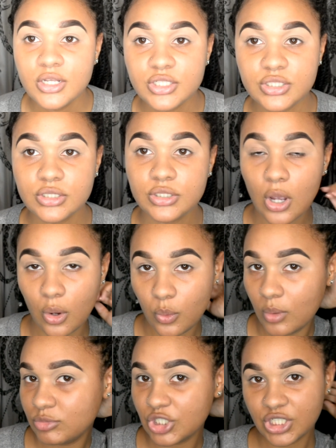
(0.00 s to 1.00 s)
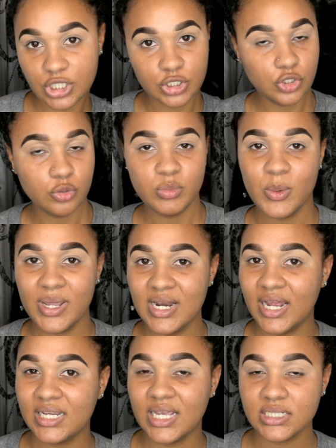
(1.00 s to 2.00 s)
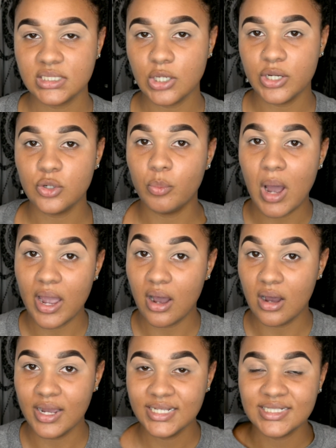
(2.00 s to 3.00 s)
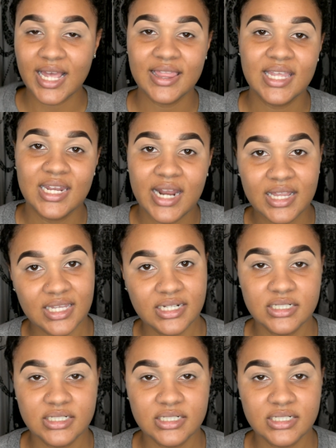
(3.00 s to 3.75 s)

So I'm just going to zoom you in and get started on my eyes, and then at the